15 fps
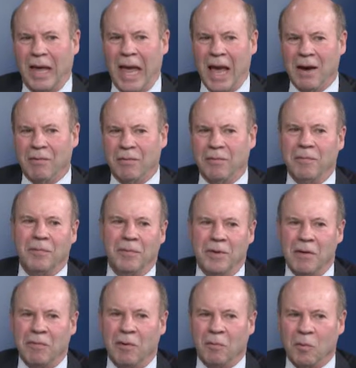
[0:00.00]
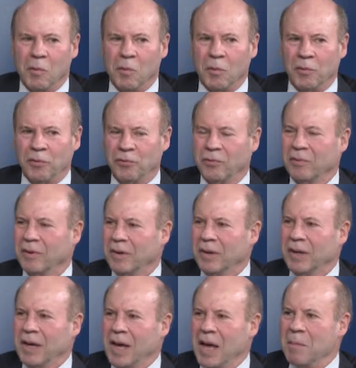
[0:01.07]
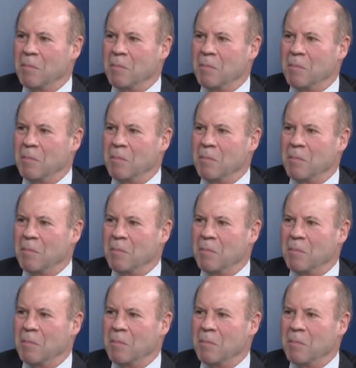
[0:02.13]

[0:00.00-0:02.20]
have different rules, and